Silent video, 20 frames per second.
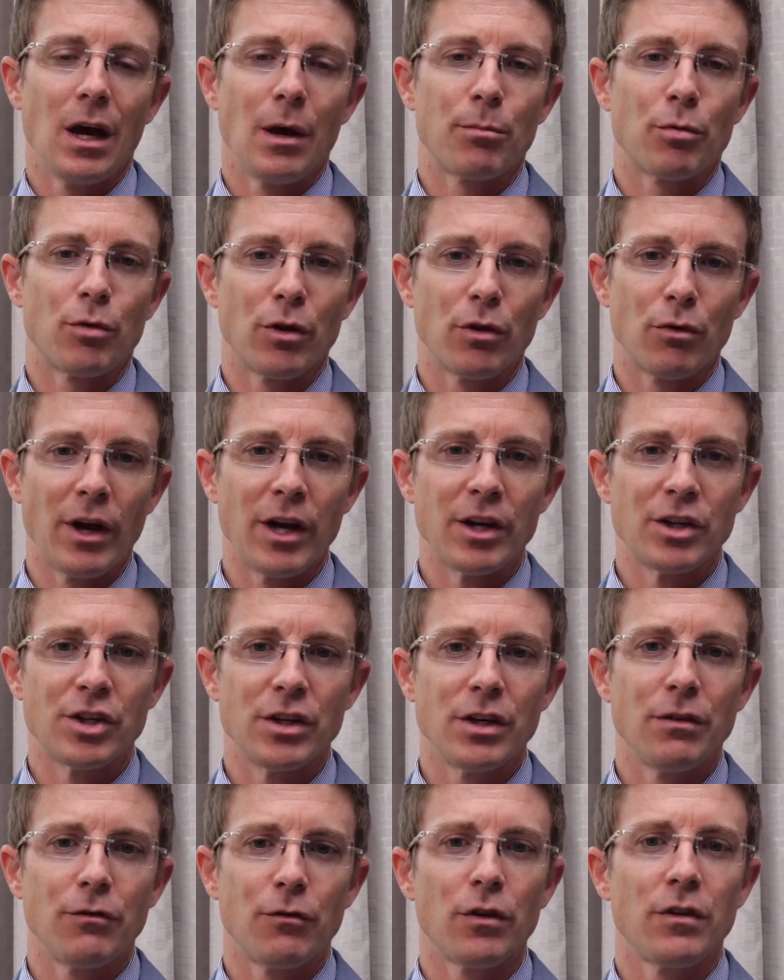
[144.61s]

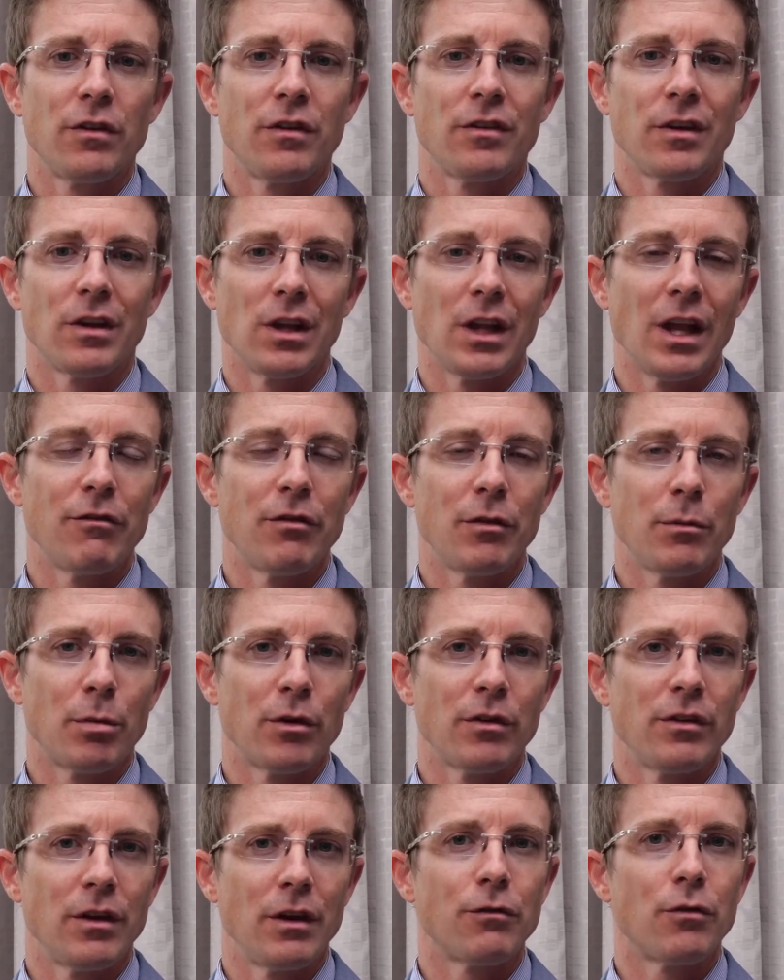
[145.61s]
progression versus
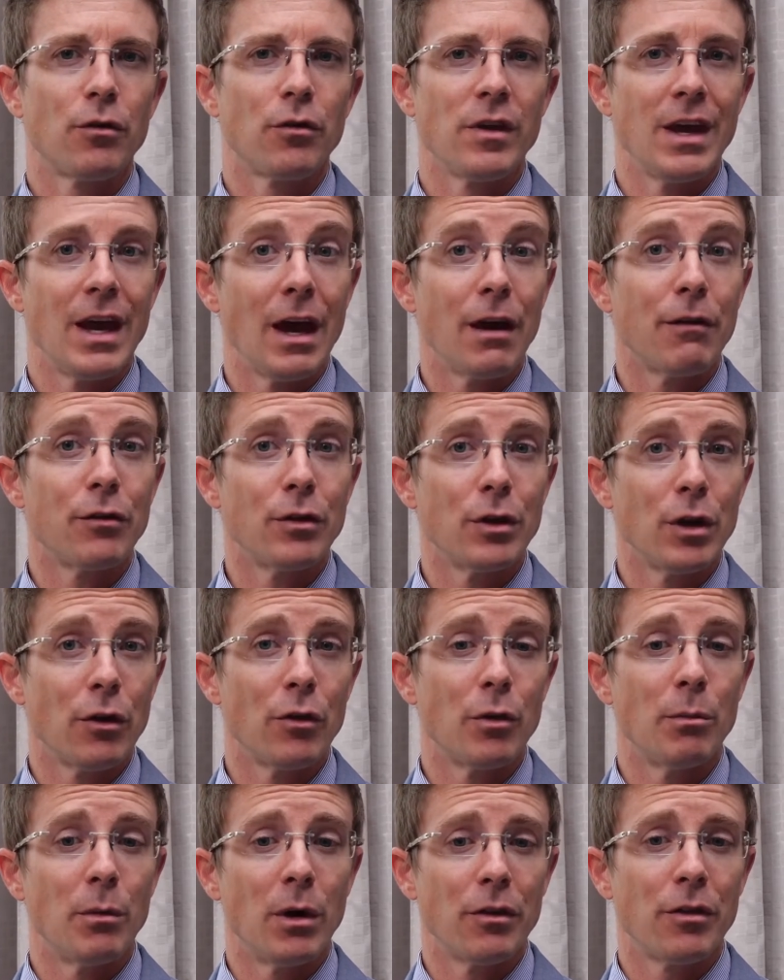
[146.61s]
11% for the every
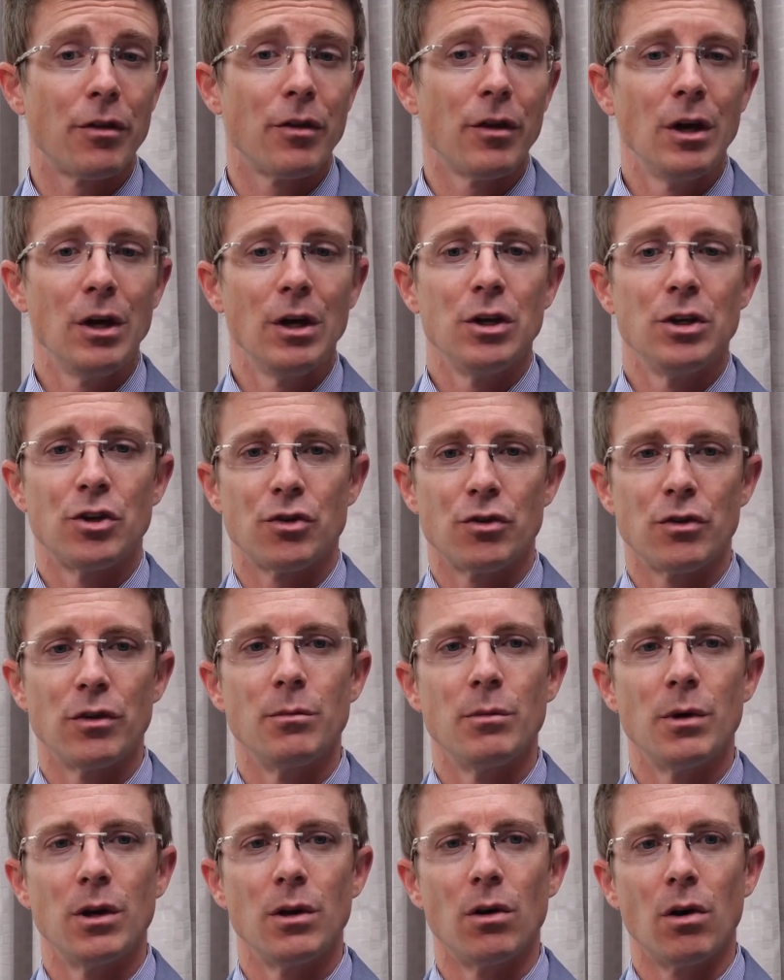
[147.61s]
other month
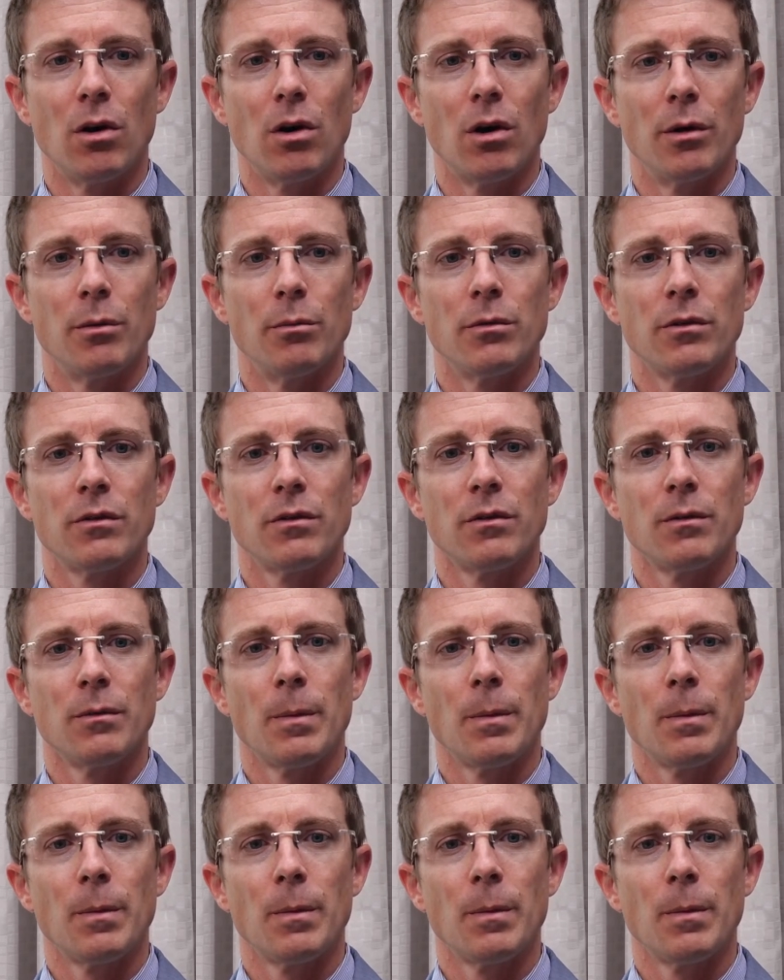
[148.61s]
treatment arms.